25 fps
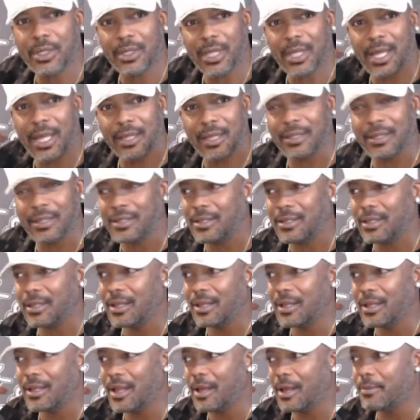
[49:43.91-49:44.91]
Like
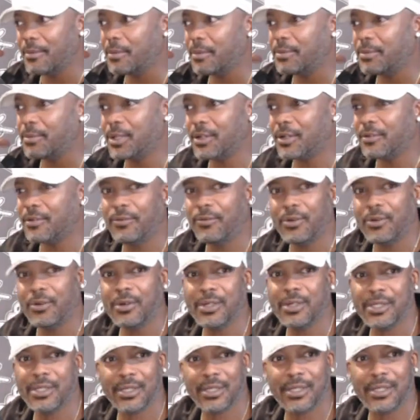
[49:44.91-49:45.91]
I'm looking
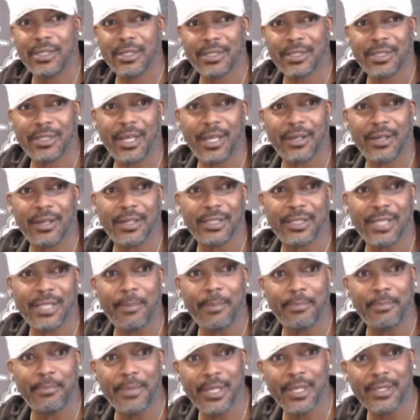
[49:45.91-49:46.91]
forward to this now because I
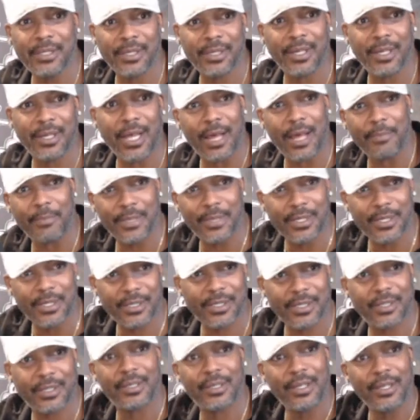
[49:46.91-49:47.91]
miss her. I miss
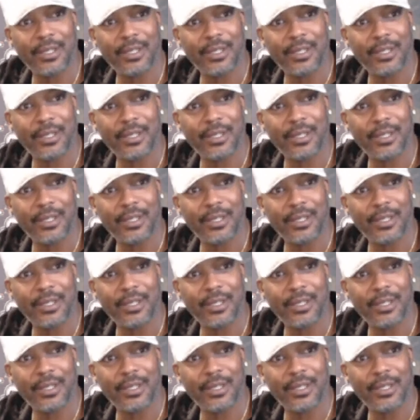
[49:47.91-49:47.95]
it.